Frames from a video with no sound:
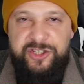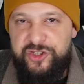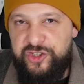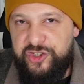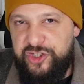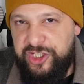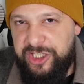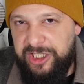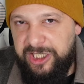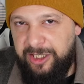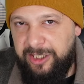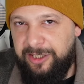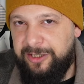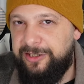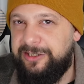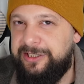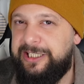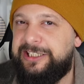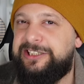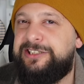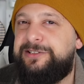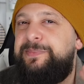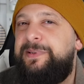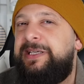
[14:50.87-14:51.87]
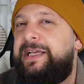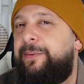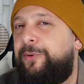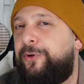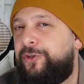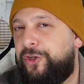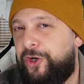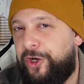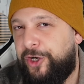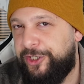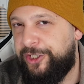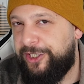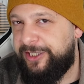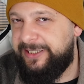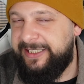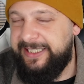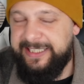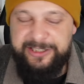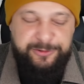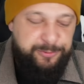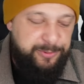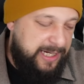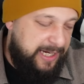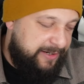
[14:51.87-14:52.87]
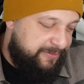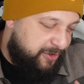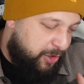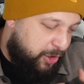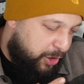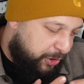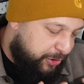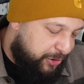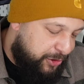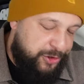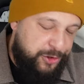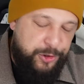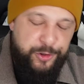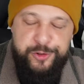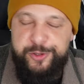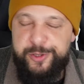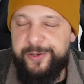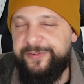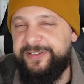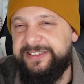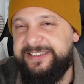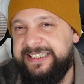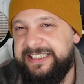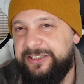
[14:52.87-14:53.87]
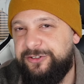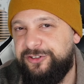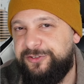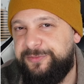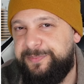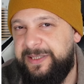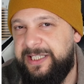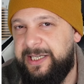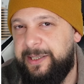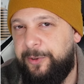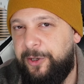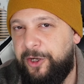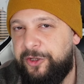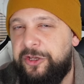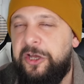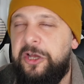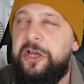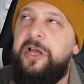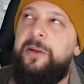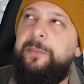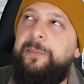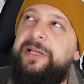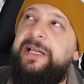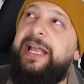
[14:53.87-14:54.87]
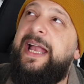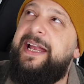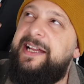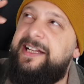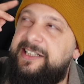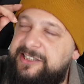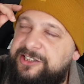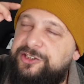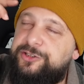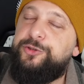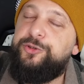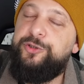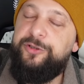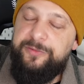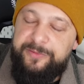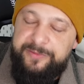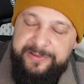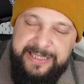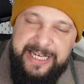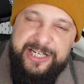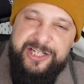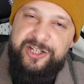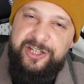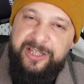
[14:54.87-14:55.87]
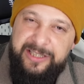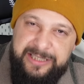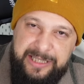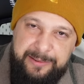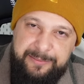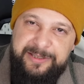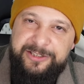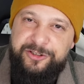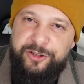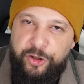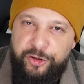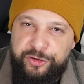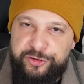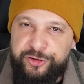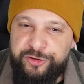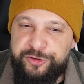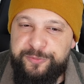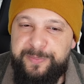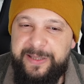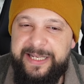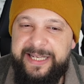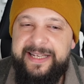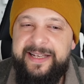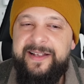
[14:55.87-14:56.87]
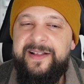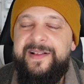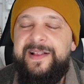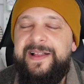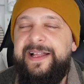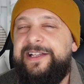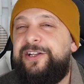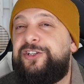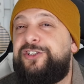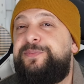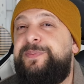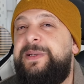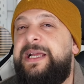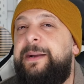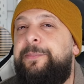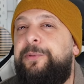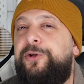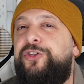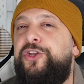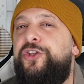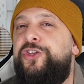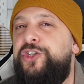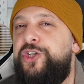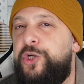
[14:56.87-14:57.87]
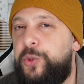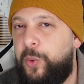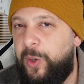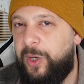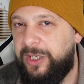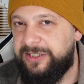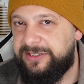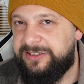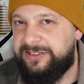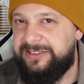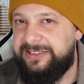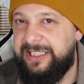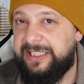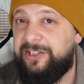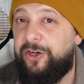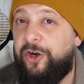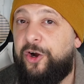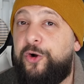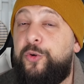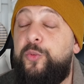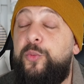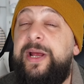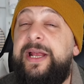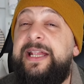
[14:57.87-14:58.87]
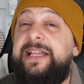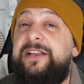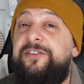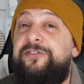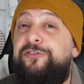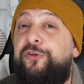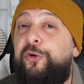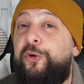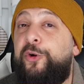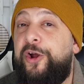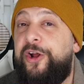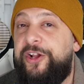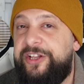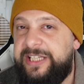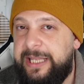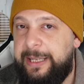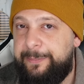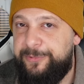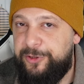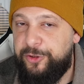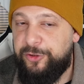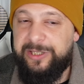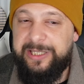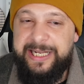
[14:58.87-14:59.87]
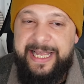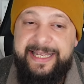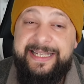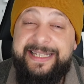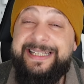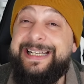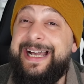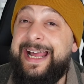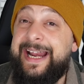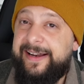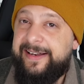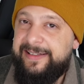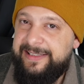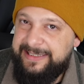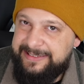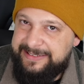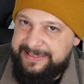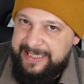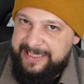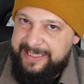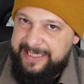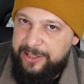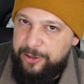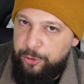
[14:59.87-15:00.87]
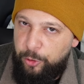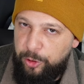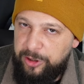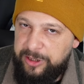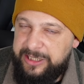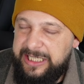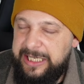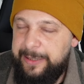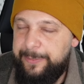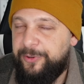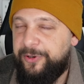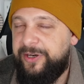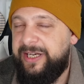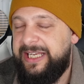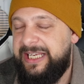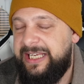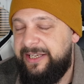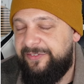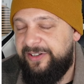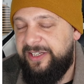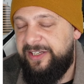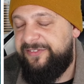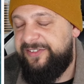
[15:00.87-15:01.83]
chill. Let's speak about other things. We have other controversy to speak about. But hey, it's true. National team is also playing. They're speaking about the new ones that are waiting for a debut, like Karnesecki, goalkeeper, even if